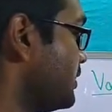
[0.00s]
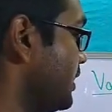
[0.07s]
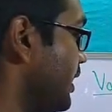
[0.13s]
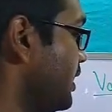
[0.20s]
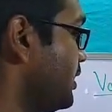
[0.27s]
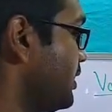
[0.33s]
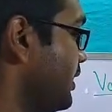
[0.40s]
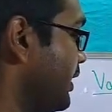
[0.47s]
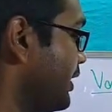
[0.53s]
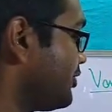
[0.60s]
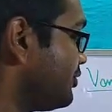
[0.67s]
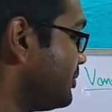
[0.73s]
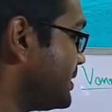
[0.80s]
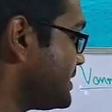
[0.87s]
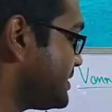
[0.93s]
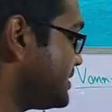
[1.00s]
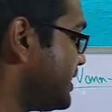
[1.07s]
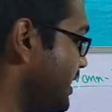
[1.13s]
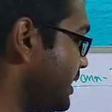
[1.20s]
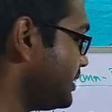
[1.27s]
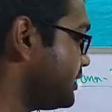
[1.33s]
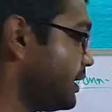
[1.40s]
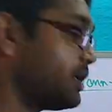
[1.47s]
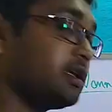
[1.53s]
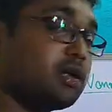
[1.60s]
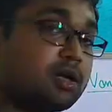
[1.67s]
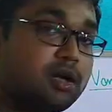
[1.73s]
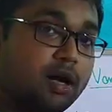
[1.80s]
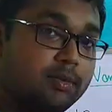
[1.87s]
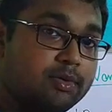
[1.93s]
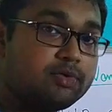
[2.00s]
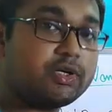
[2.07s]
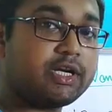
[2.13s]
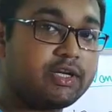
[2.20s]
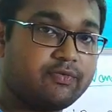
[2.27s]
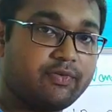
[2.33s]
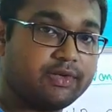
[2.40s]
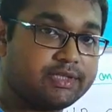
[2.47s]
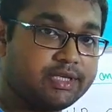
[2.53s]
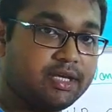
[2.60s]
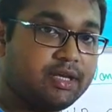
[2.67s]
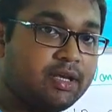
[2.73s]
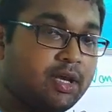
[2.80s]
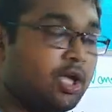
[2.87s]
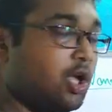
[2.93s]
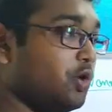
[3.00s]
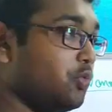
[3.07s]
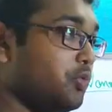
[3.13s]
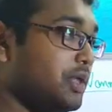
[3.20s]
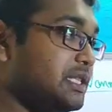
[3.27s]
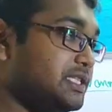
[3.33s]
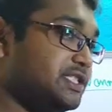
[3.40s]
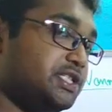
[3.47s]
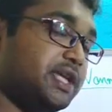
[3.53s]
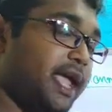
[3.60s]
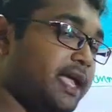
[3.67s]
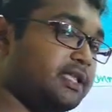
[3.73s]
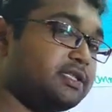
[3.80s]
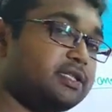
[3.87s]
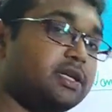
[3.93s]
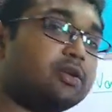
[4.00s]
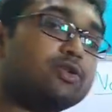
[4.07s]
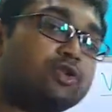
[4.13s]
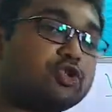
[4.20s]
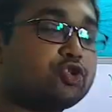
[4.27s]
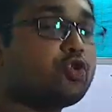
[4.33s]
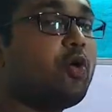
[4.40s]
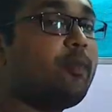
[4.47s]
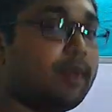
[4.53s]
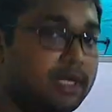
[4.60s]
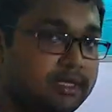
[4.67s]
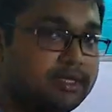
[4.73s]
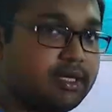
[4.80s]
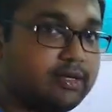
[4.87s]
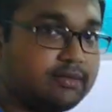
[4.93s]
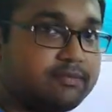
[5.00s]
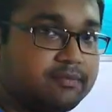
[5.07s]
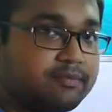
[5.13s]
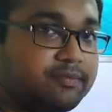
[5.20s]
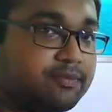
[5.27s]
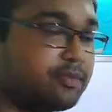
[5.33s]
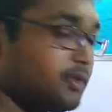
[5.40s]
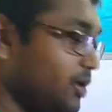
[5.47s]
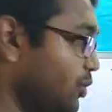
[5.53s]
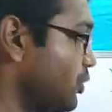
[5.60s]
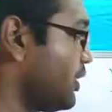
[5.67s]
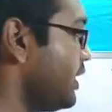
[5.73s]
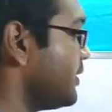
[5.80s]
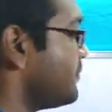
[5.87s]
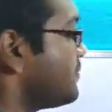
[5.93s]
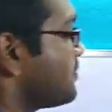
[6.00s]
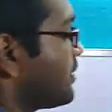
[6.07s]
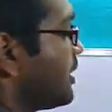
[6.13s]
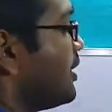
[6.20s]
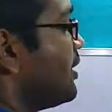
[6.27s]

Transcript: then it will be seen that commutativity will change so many things. Okay.